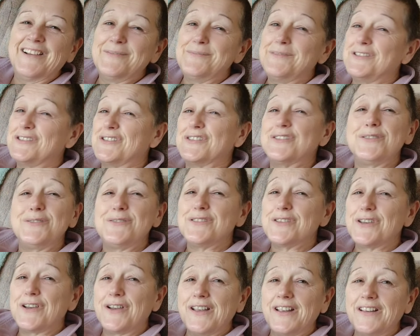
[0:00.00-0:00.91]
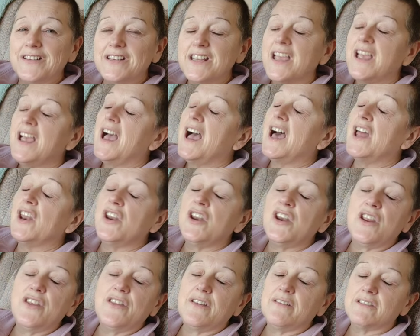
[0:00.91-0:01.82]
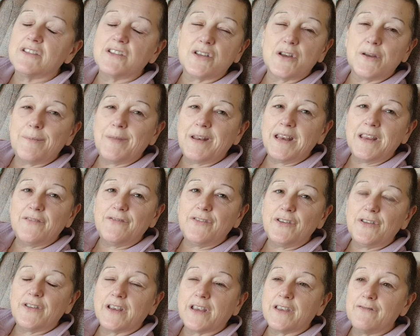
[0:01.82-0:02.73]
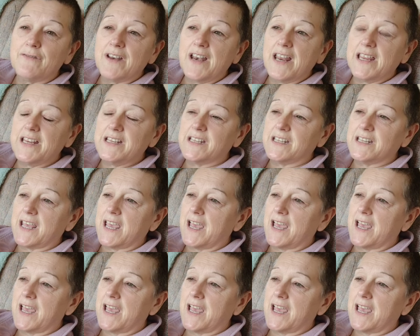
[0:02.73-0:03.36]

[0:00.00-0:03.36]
I'm just too tired. And I know there are so many of you that can relate to